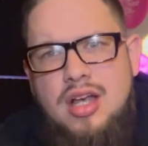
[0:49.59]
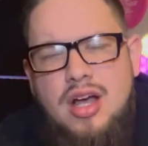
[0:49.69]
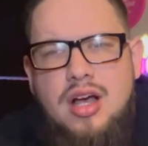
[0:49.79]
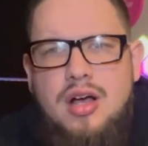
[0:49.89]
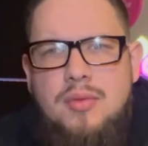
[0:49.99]

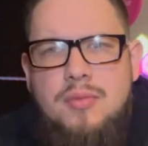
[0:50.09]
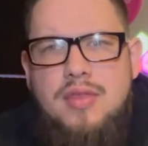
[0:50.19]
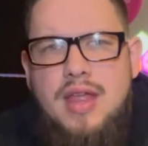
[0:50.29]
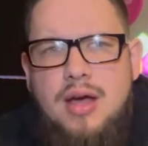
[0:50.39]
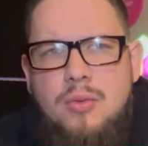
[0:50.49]
um,
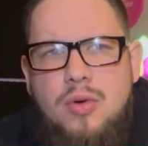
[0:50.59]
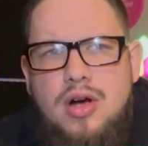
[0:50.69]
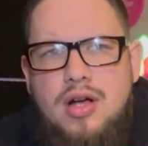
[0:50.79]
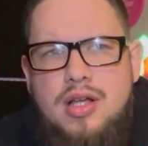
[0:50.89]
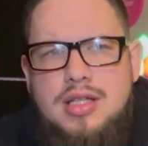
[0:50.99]
that
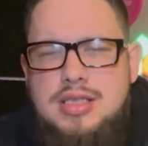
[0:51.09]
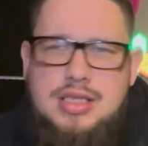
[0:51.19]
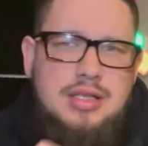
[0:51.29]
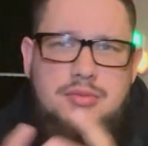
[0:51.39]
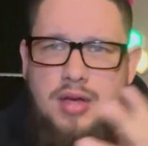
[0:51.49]

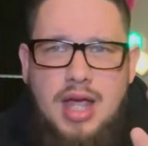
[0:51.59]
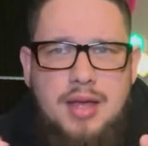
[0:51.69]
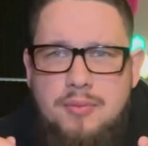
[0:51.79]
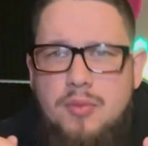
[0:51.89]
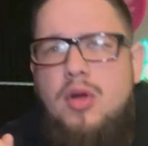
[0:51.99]
was
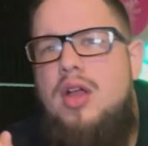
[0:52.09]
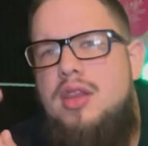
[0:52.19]
at uh,